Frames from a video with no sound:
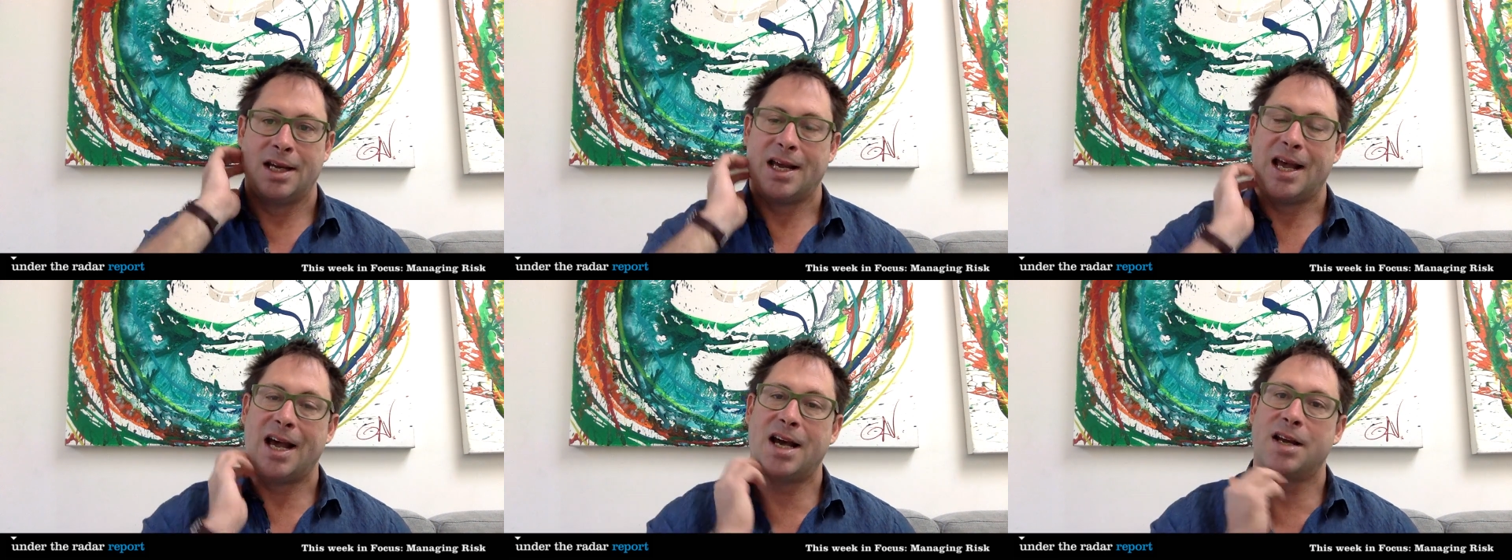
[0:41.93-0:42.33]

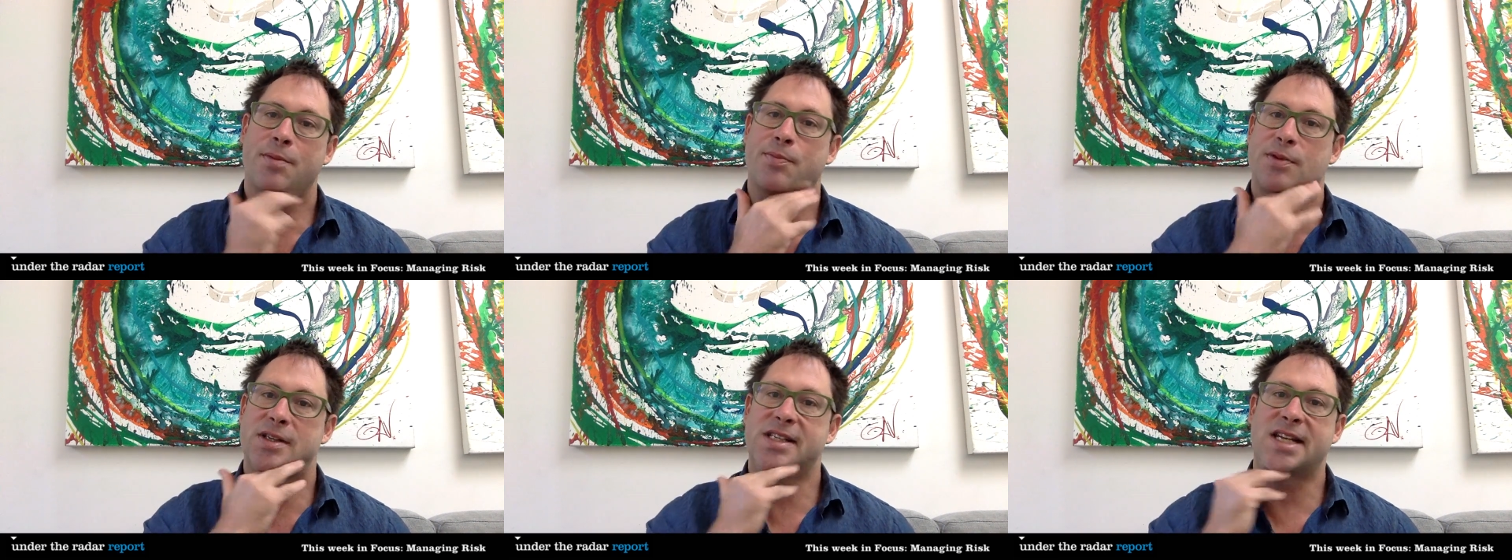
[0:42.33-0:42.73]
How to
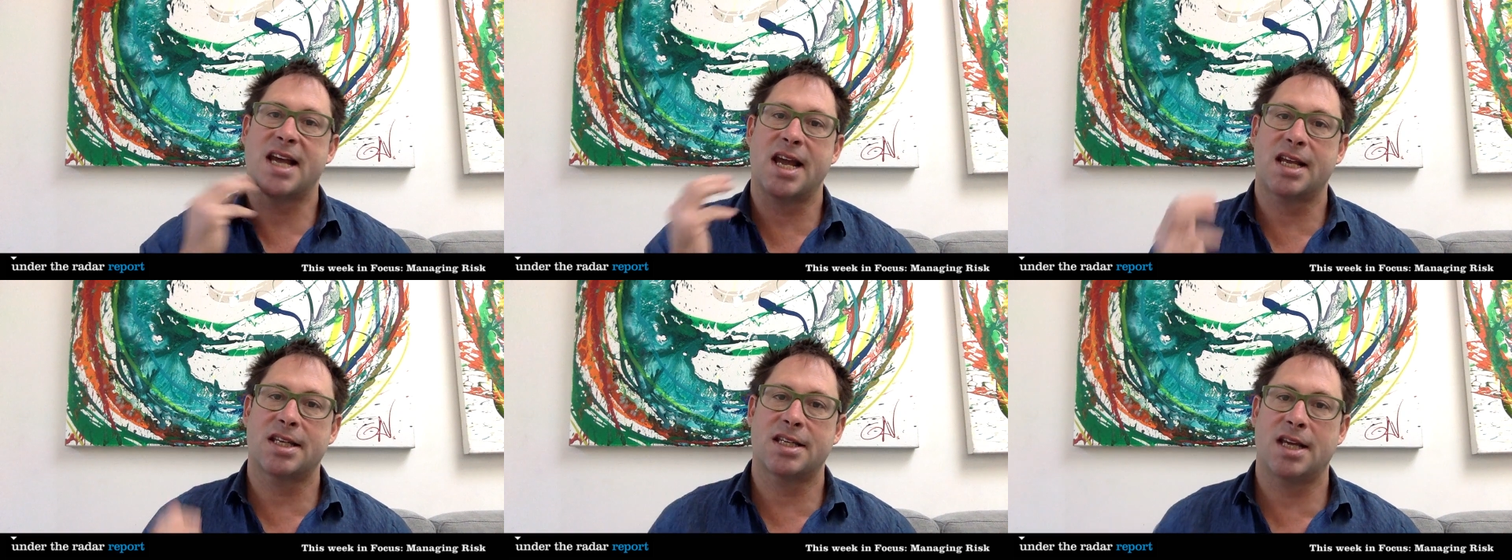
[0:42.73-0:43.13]

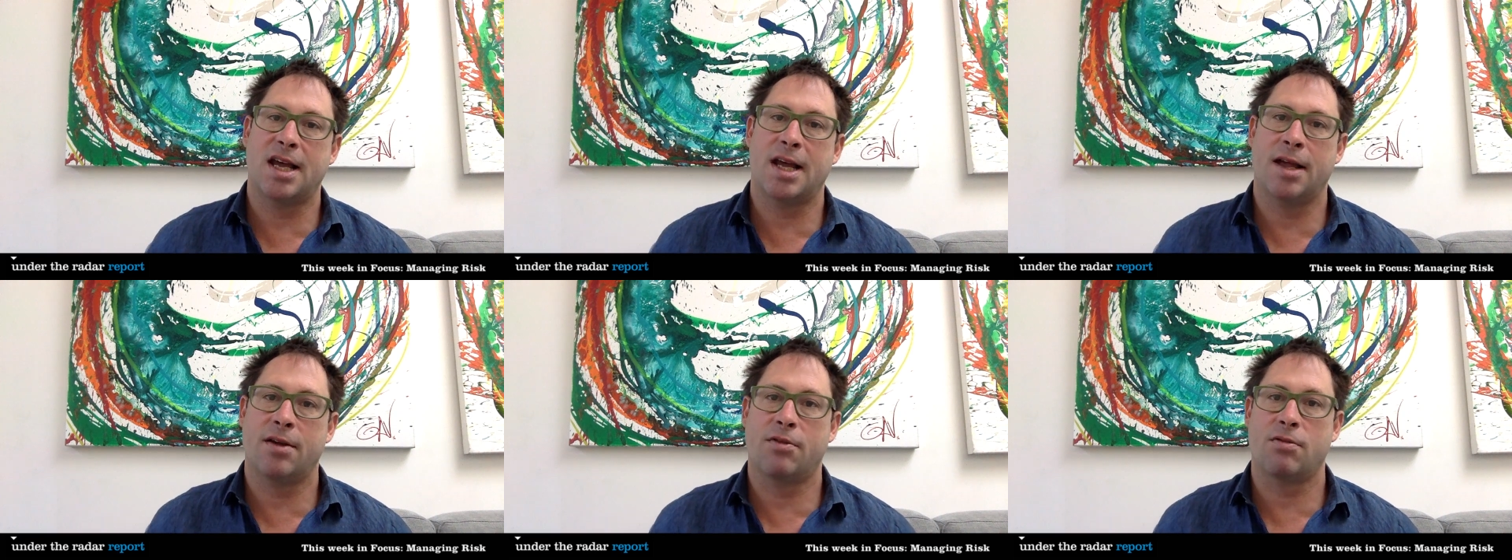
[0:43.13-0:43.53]
protect
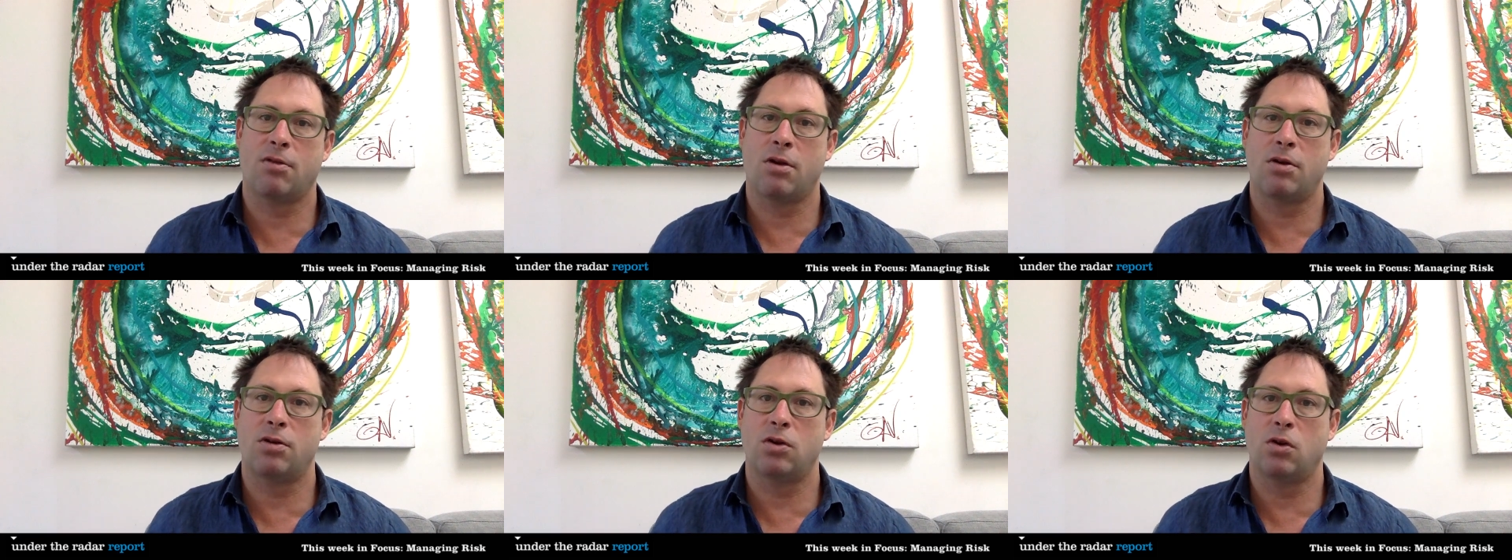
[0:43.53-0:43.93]
and
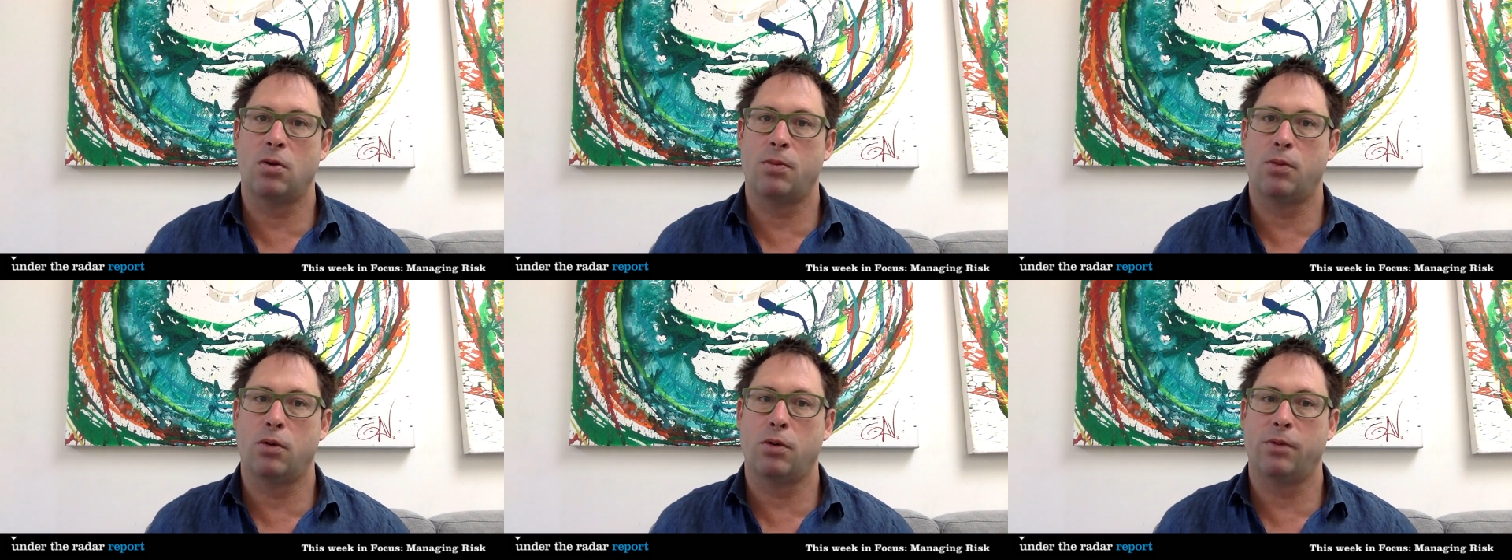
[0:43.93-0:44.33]
grow
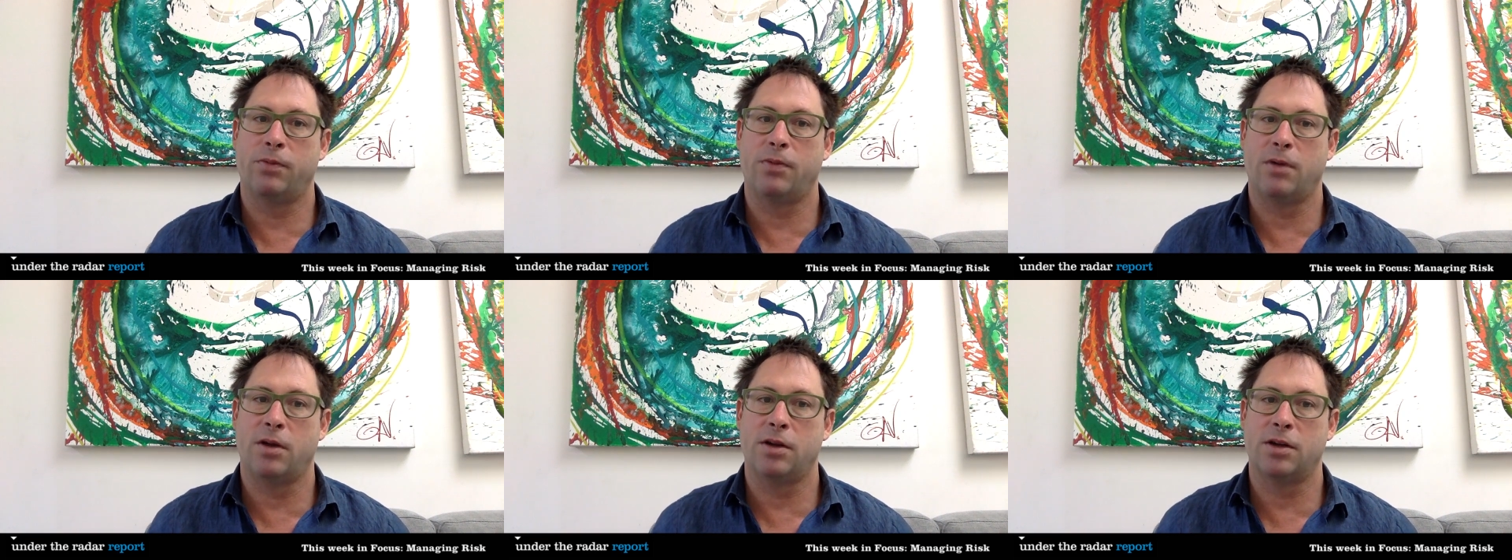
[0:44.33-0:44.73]
your
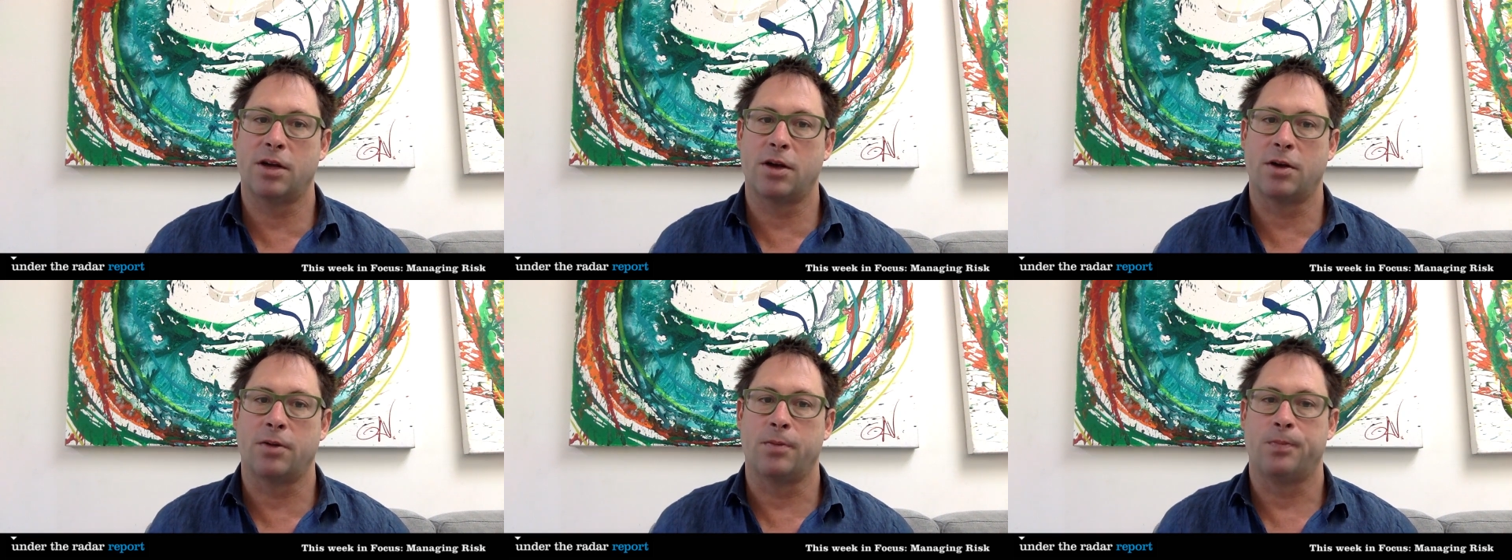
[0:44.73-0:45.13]

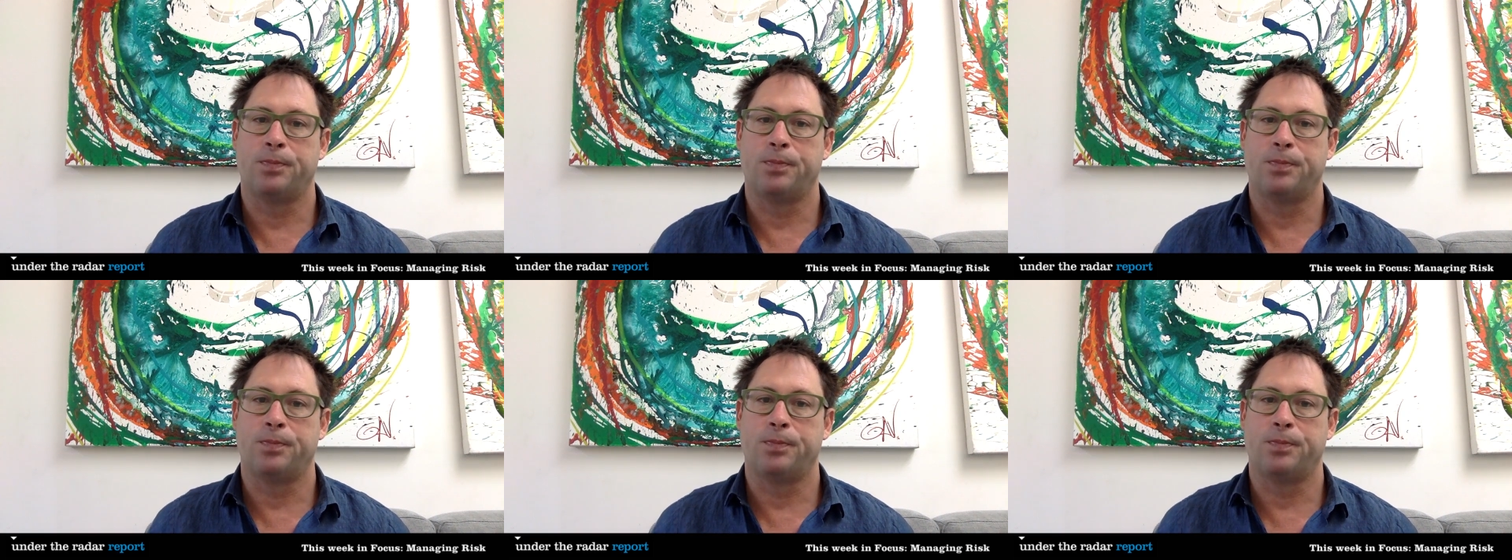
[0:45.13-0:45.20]
portfolio